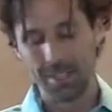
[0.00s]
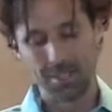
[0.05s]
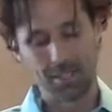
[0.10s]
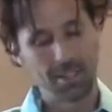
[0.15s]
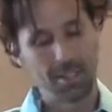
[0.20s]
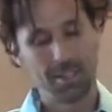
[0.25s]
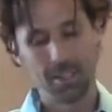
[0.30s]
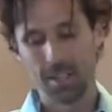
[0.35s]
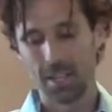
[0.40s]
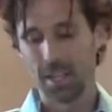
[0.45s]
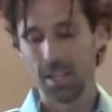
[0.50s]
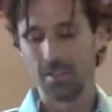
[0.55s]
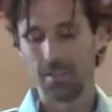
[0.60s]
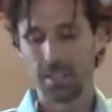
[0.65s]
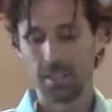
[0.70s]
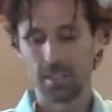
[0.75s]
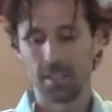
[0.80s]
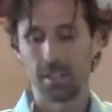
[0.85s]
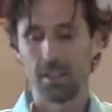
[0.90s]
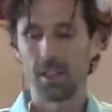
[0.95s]
love
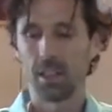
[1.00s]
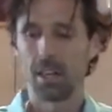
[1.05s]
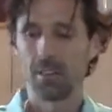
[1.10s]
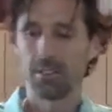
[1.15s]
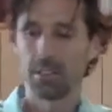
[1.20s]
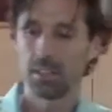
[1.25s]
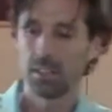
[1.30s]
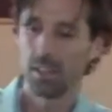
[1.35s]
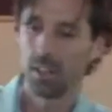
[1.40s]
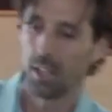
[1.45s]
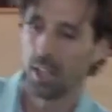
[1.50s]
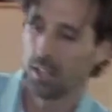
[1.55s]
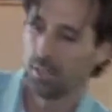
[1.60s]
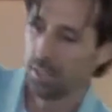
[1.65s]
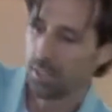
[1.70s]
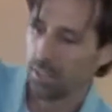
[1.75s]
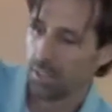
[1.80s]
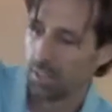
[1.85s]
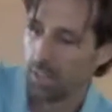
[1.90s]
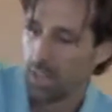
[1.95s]
it, love it, love
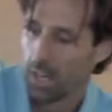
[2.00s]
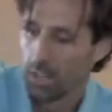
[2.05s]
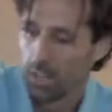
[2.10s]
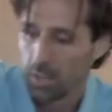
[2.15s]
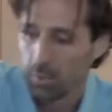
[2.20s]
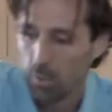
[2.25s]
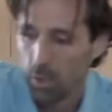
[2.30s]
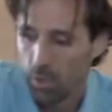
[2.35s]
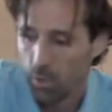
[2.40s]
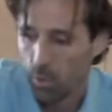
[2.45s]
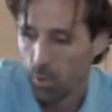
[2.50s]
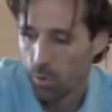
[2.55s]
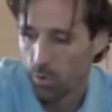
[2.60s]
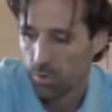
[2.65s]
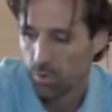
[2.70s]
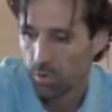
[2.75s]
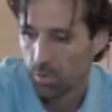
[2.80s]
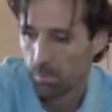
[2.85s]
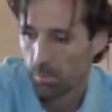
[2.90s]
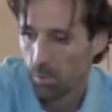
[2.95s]
it. I already want to order
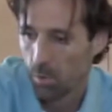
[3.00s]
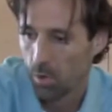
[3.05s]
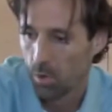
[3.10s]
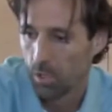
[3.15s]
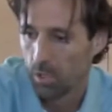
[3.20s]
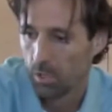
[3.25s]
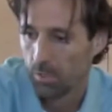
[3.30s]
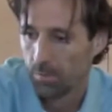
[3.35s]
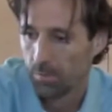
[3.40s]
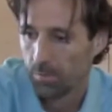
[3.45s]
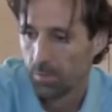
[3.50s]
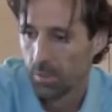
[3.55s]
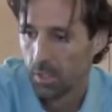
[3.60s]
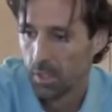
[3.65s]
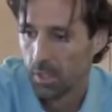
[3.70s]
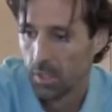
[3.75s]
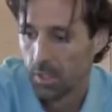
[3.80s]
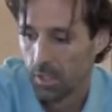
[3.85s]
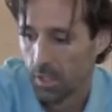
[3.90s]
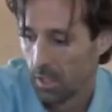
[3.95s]
some more.
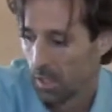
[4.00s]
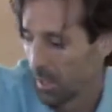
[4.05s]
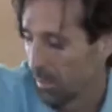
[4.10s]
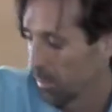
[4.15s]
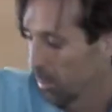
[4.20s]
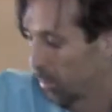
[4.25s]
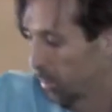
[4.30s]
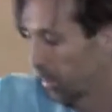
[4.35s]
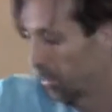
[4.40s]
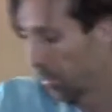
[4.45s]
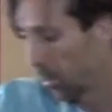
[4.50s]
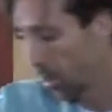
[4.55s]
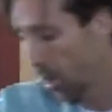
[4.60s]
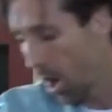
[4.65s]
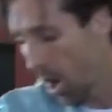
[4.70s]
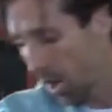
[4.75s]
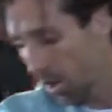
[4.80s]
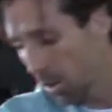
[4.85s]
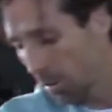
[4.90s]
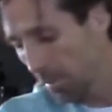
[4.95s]

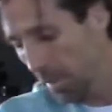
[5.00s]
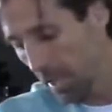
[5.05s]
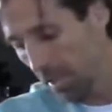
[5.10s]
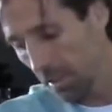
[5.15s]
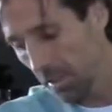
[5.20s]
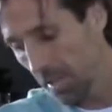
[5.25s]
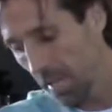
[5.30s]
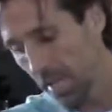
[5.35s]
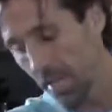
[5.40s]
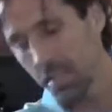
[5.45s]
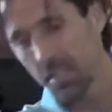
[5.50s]
Morocco Method hair